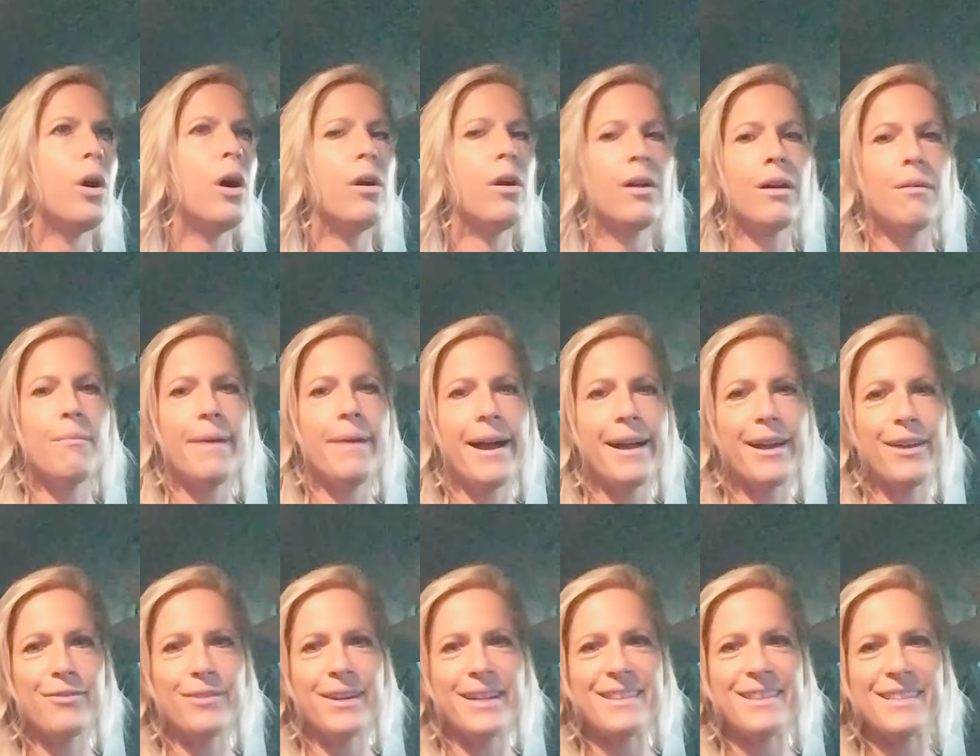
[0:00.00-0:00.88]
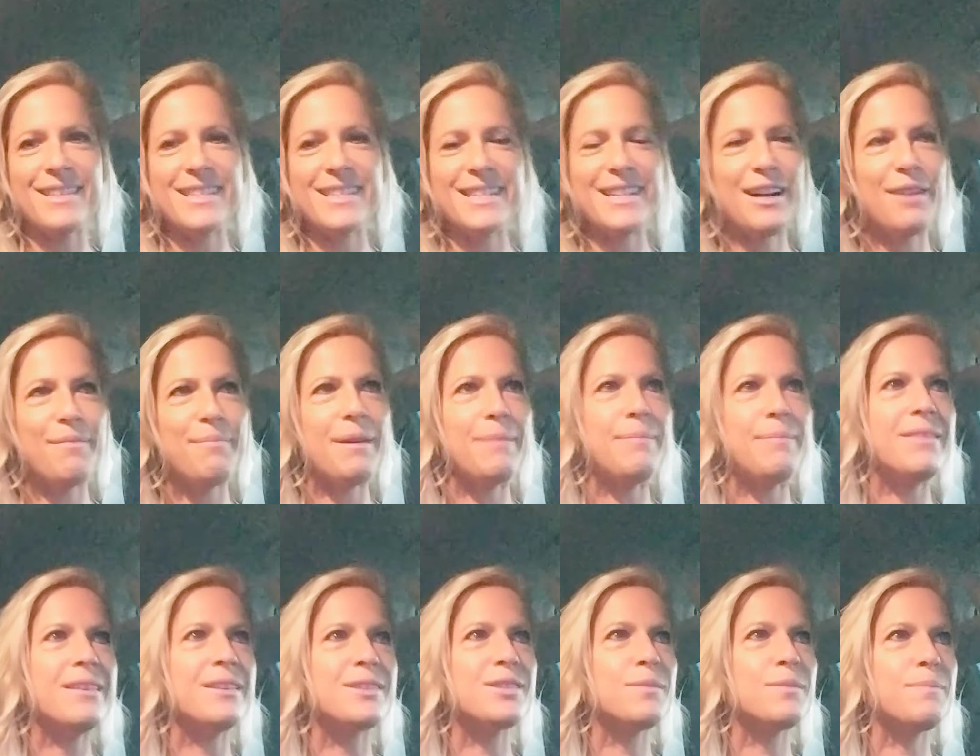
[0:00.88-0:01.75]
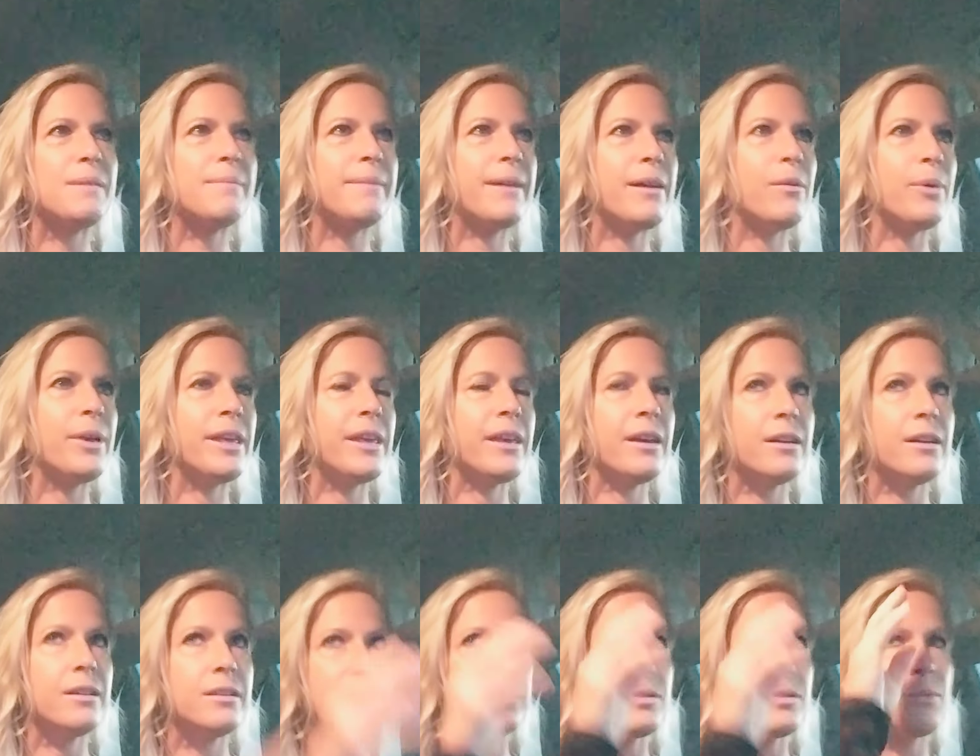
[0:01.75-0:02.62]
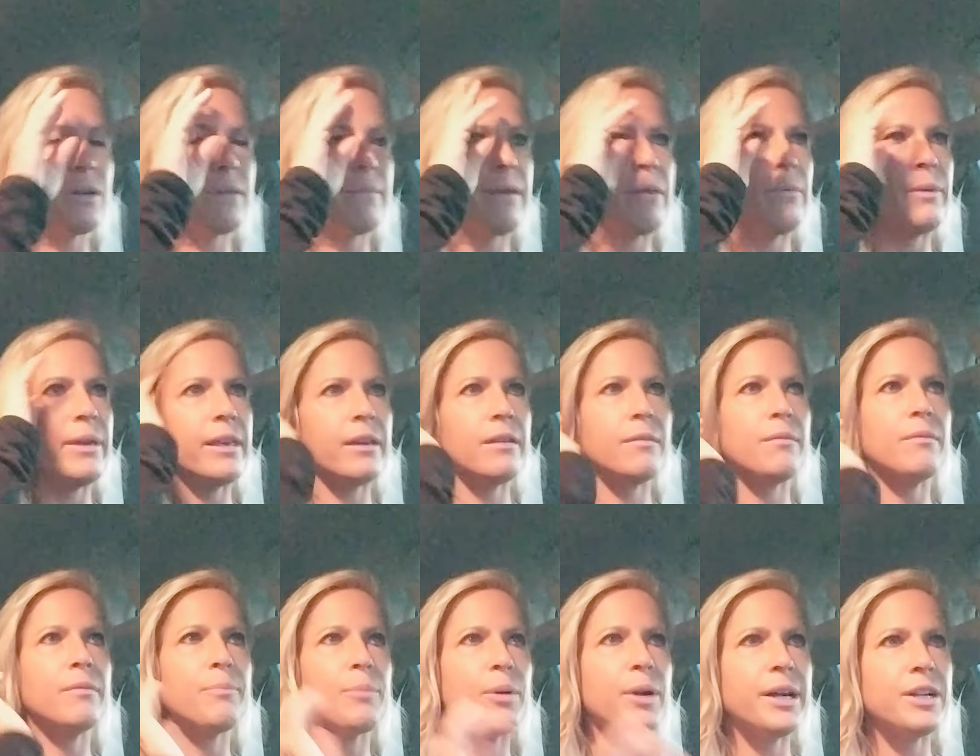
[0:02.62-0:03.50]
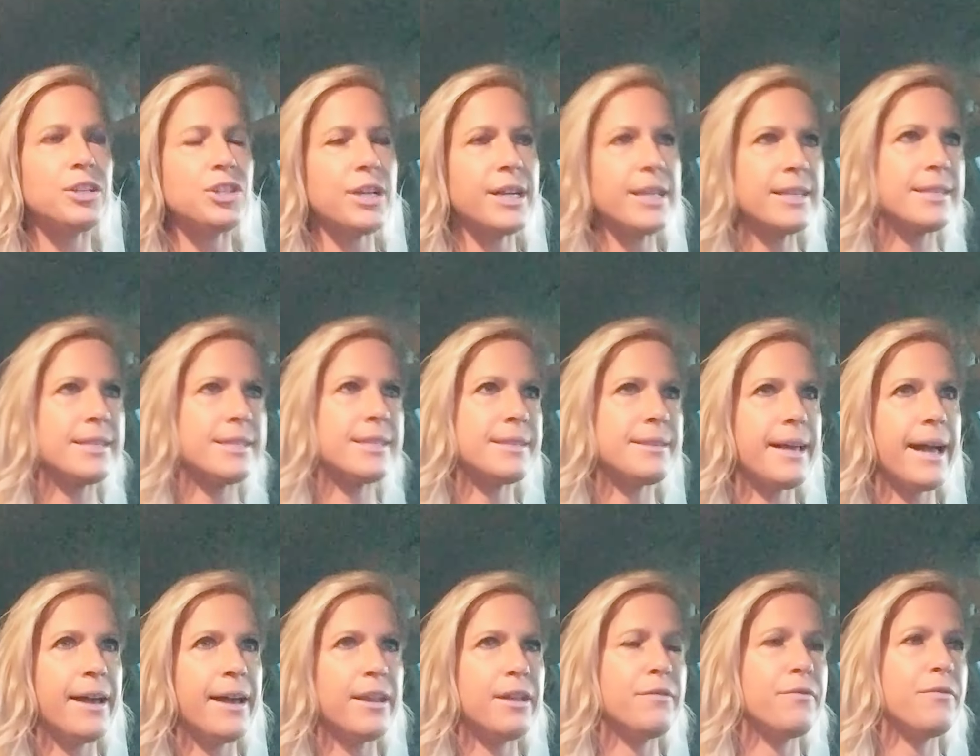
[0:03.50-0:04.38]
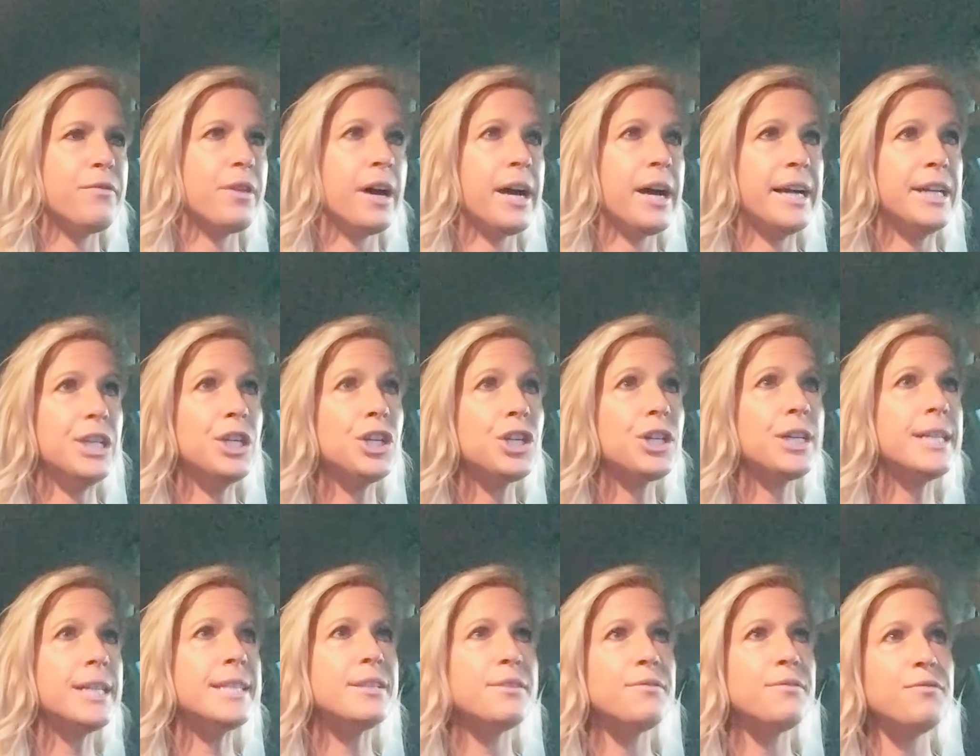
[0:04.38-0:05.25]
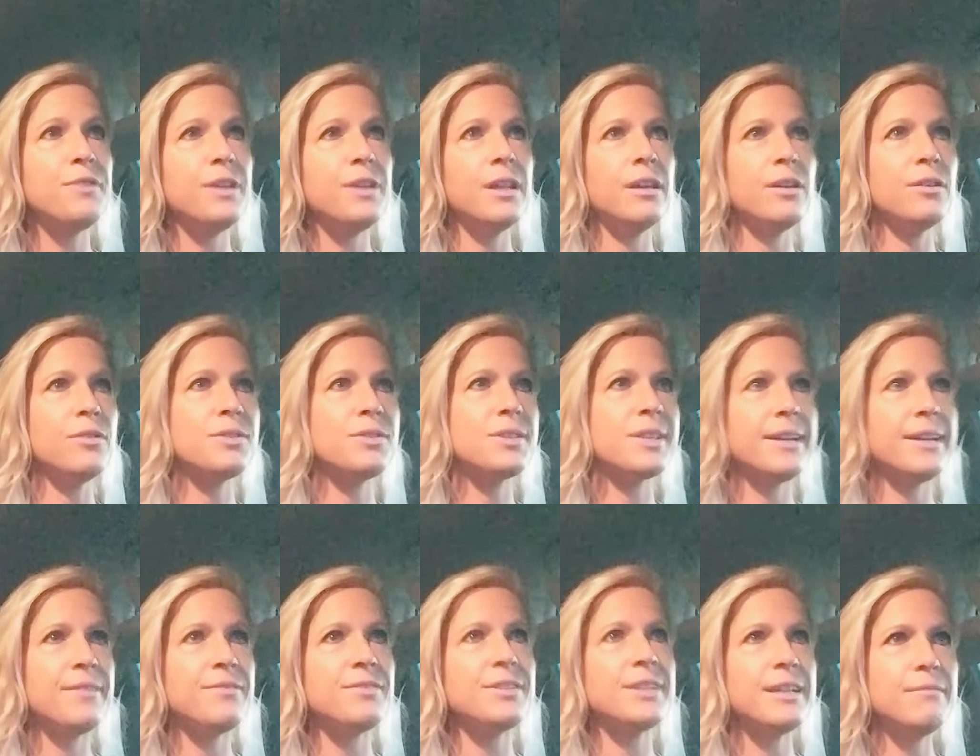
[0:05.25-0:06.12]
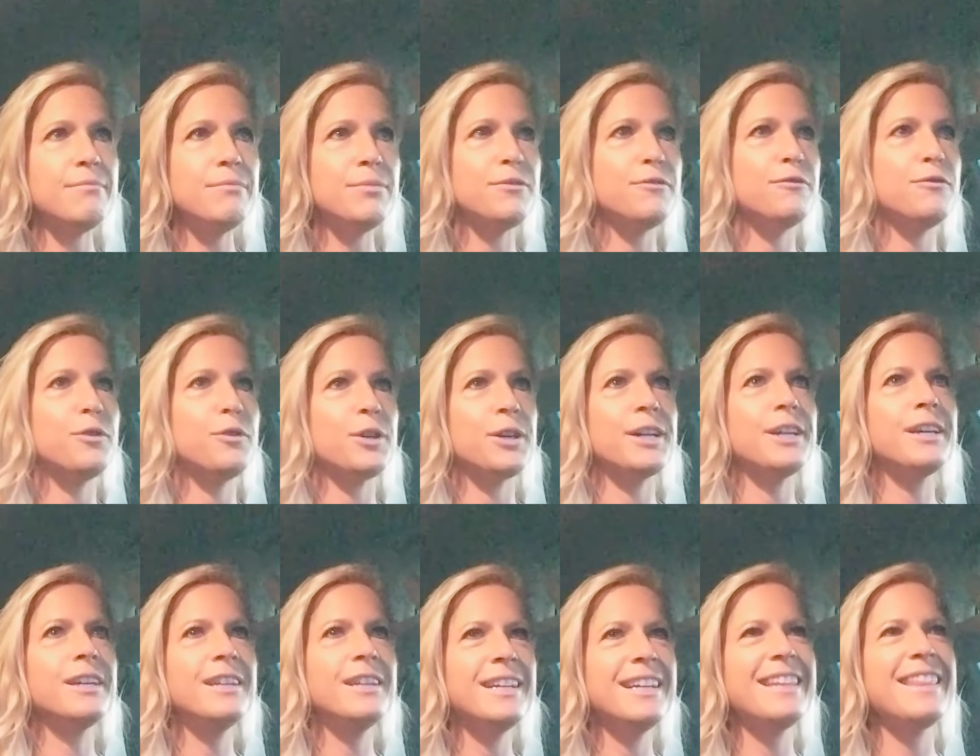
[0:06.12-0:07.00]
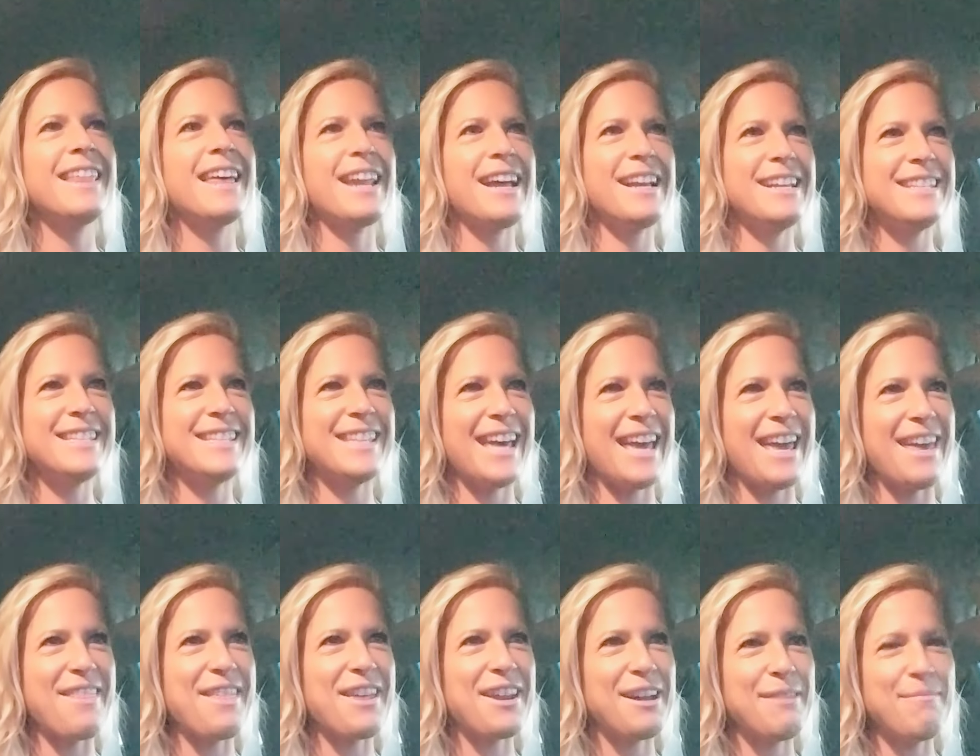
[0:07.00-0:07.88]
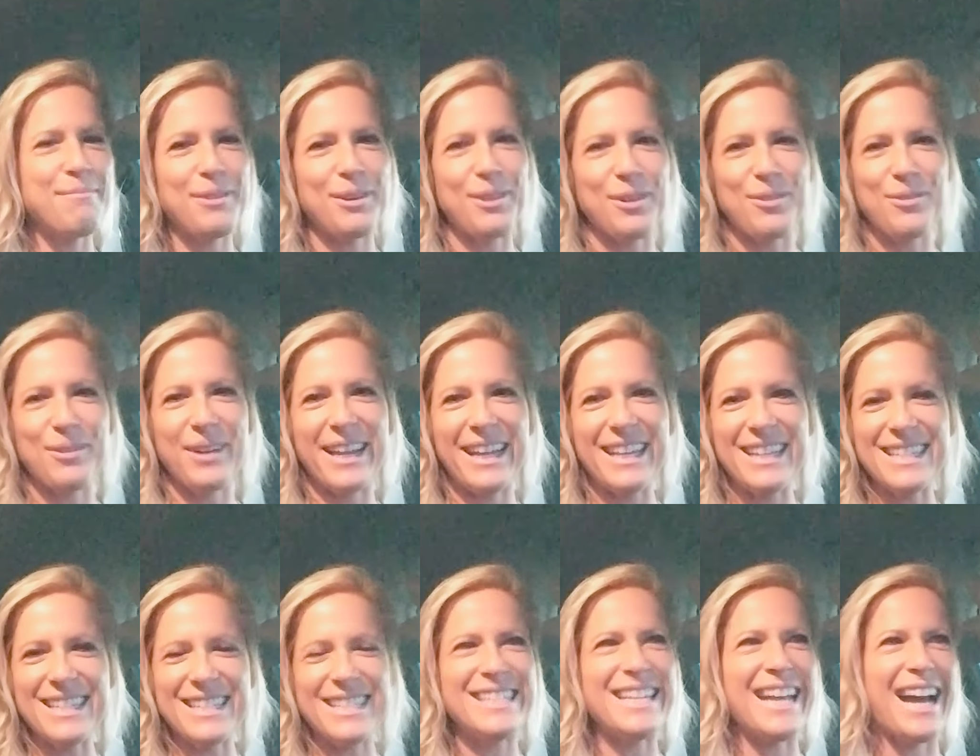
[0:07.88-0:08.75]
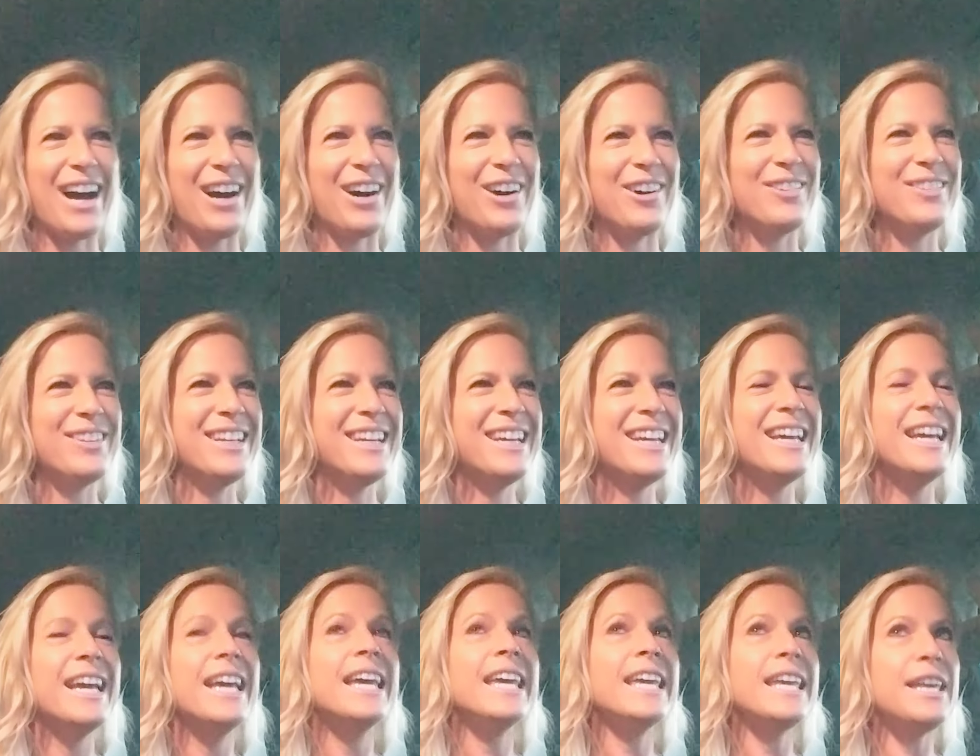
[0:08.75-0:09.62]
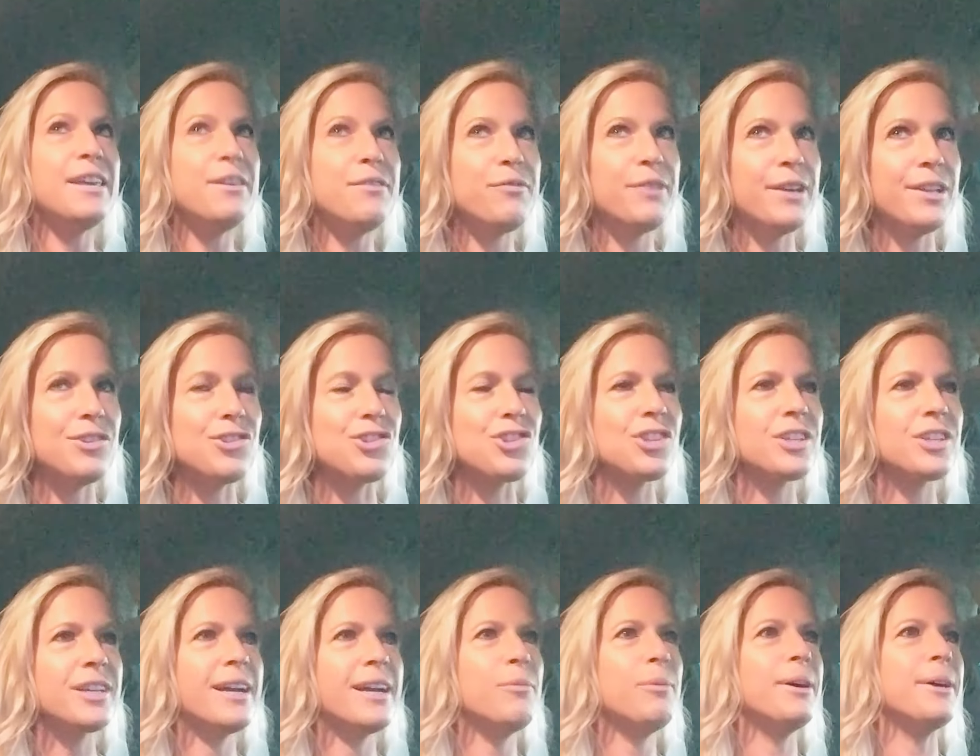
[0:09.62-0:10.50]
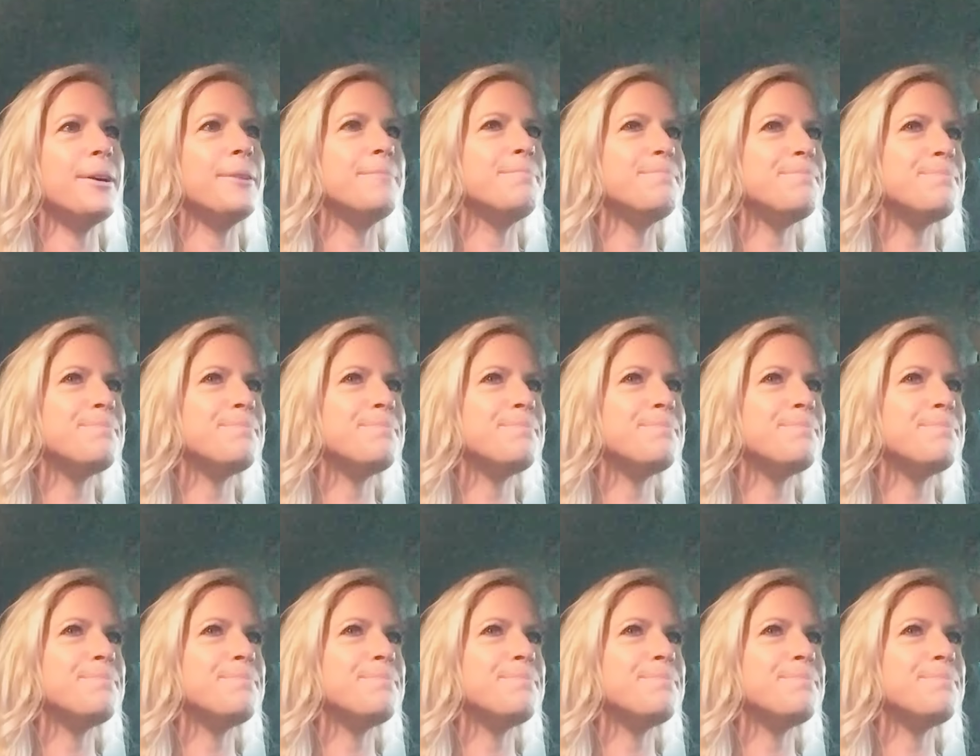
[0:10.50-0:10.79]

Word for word: I'll come back and write this down. Maybe this will be my weekend, one of my weekend projects. Out of the hundreds of videos that I've done before that I say that I'm going to write down, eventually I will.